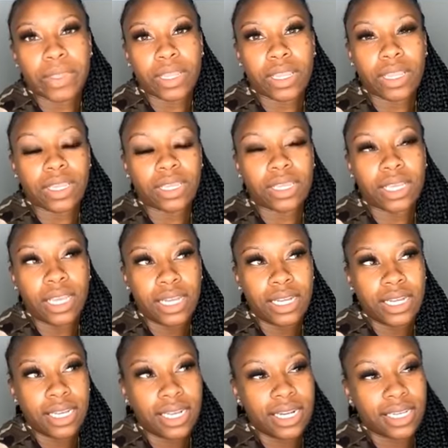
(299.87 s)
Yeah,
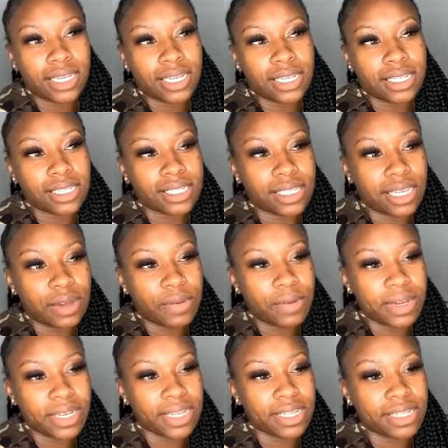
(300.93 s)
it is. It
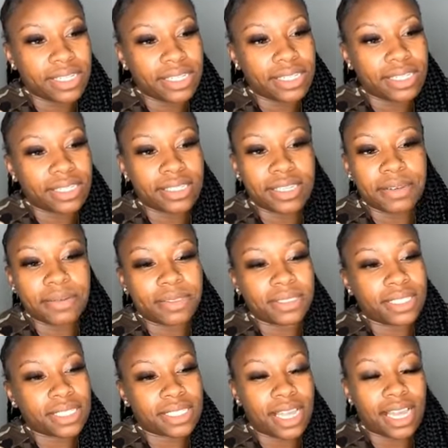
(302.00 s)
was just
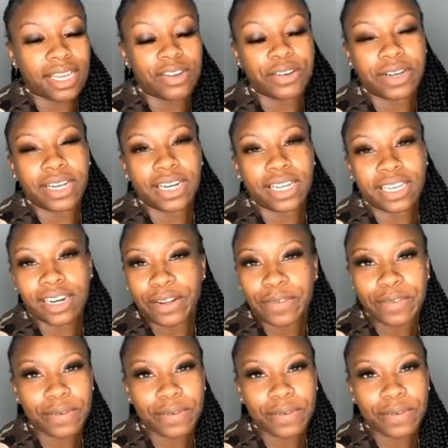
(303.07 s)
like go ahead and get it over with,